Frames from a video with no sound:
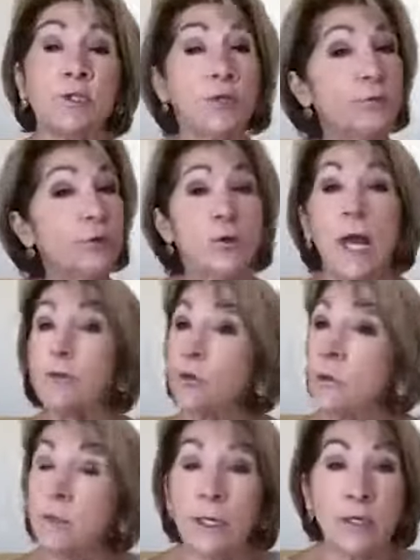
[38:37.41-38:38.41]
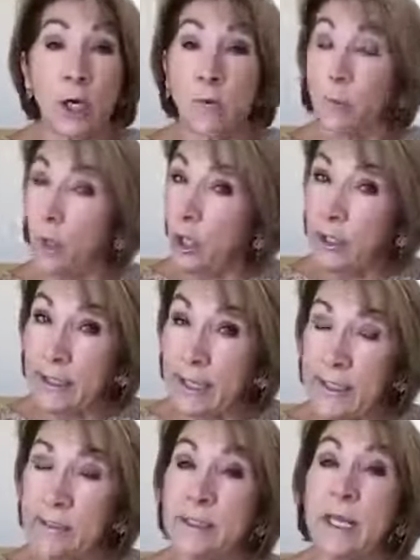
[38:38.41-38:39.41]
So if you're not doing in home
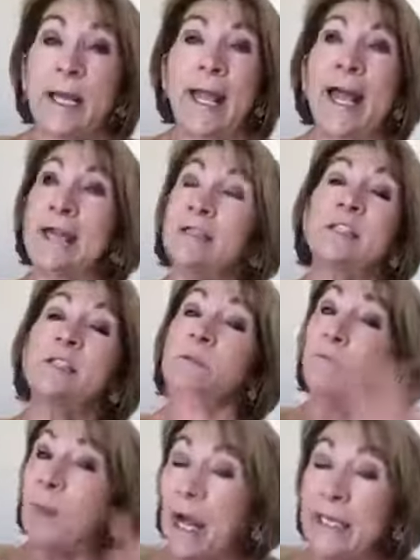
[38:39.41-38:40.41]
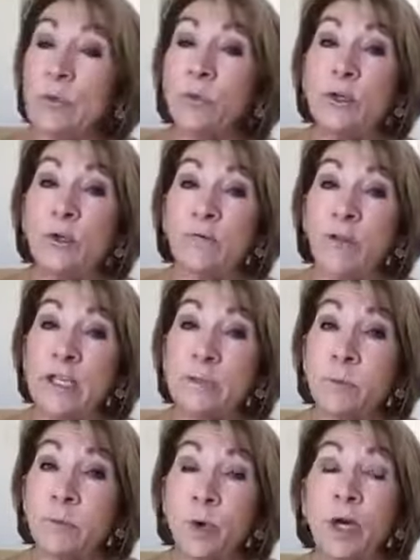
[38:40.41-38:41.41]
parties and it's spotty with your
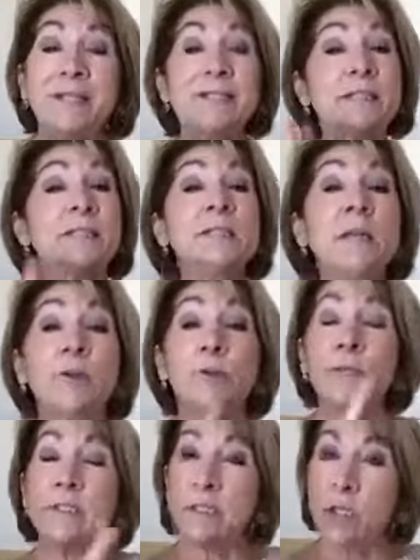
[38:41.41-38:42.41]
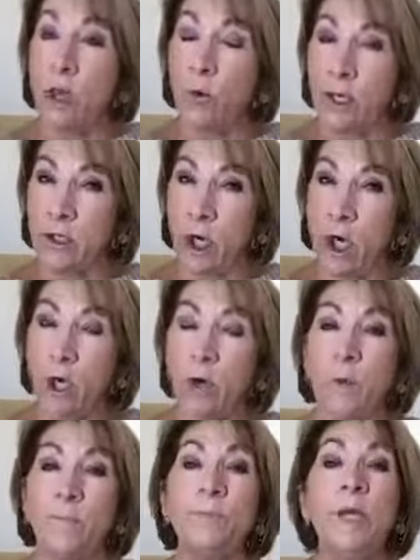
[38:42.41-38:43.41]
Facebook parties, that's another reason to go in
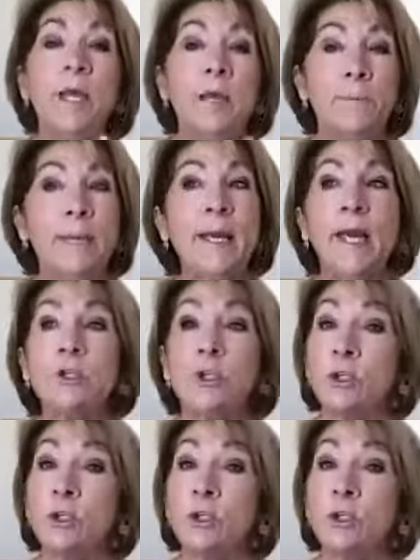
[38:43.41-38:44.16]
home because your